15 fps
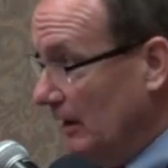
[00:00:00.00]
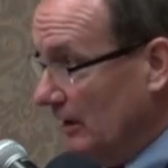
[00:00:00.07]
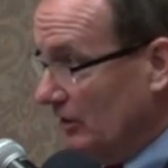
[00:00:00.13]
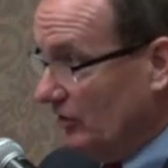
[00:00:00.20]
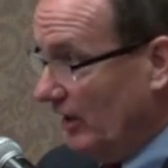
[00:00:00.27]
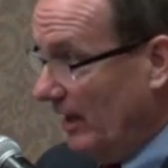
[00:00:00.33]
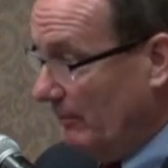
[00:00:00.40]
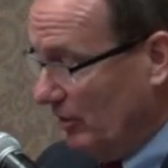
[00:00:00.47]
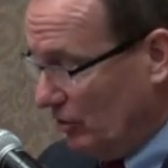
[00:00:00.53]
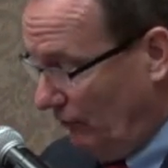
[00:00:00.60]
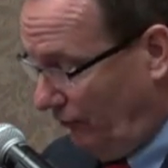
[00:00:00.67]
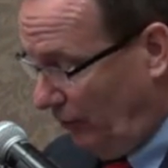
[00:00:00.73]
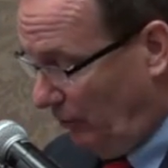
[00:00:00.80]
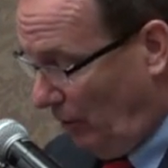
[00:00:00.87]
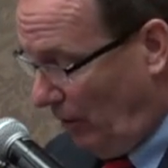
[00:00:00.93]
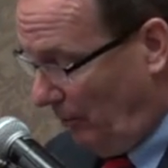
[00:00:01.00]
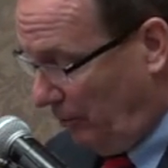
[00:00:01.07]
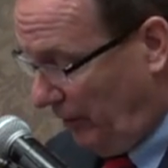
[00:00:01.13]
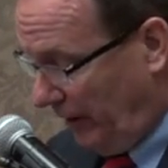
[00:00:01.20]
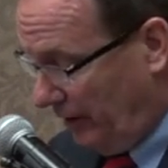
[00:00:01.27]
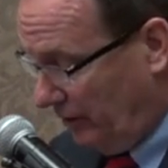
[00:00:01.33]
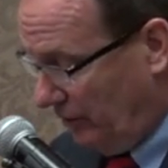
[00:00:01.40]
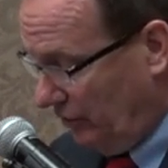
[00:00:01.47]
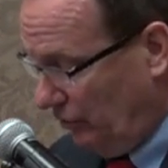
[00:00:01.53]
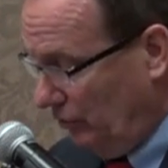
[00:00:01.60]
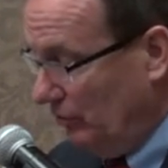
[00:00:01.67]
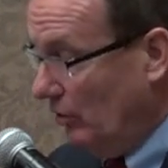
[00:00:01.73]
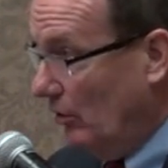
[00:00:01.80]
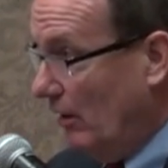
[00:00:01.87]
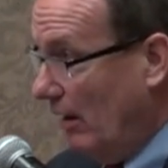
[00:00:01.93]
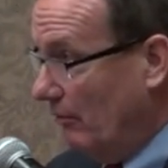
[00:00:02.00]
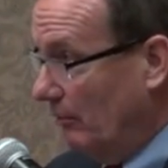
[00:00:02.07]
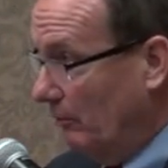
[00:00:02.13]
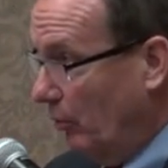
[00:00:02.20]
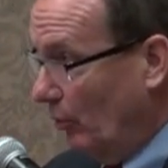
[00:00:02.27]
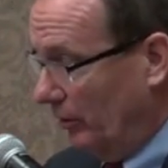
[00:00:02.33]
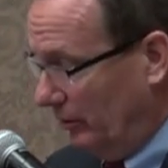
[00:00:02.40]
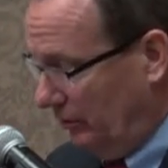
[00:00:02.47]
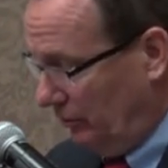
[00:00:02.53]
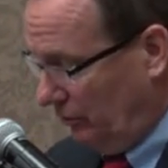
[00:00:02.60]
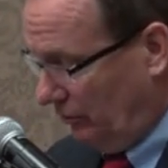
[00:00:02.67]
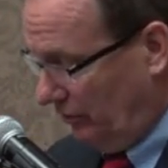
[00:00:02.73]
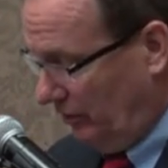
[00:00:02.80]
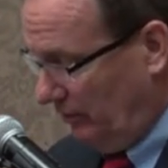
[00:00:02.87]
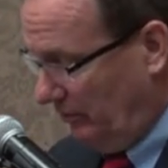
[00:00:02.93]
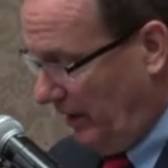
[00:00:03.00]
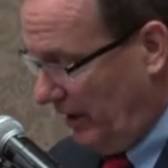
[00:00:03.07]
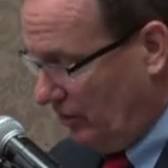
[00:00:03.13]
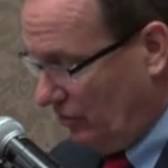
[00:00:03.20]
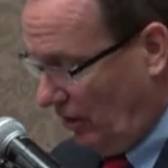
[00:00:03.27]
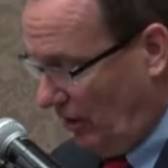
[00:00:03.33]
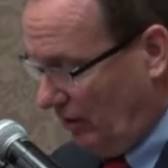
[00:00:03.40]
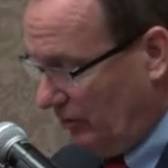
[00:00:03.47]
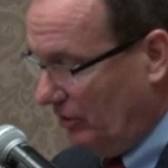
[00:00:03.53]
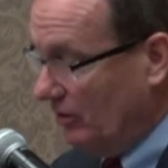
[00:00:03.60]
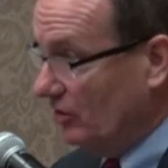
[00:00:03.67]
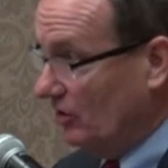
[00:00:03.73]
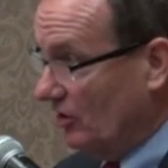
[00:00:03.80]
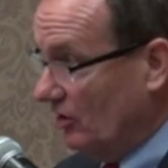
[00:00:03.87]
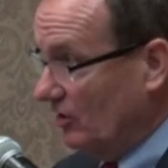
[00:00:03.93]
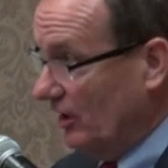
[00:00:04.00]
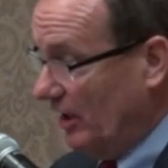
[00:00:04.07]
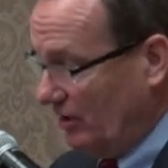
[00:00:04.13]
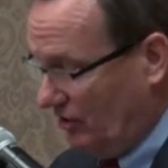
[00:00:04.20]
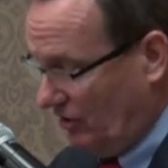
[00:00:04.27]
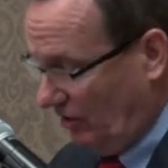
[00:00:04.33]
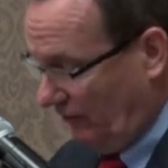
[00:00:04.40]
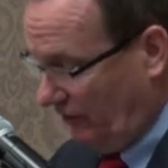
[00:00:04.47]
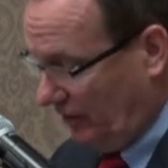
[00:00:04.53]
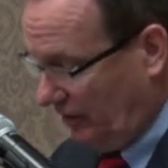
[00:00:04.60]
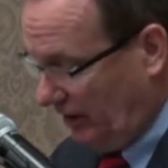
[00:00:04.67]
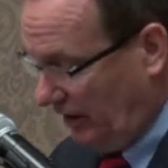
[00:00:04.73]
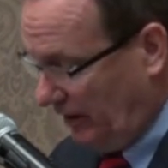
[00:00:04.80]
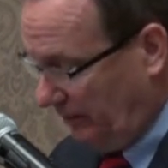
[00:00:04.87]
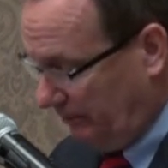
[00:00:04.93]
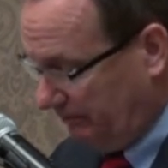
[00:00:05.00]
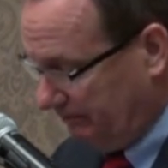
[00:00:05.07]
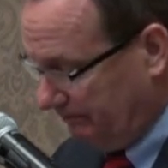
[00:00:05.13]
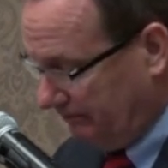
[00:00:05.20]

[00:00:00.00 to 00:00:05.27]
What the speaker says: Sam, as a football player, you know how important your teammates are to the success of the team.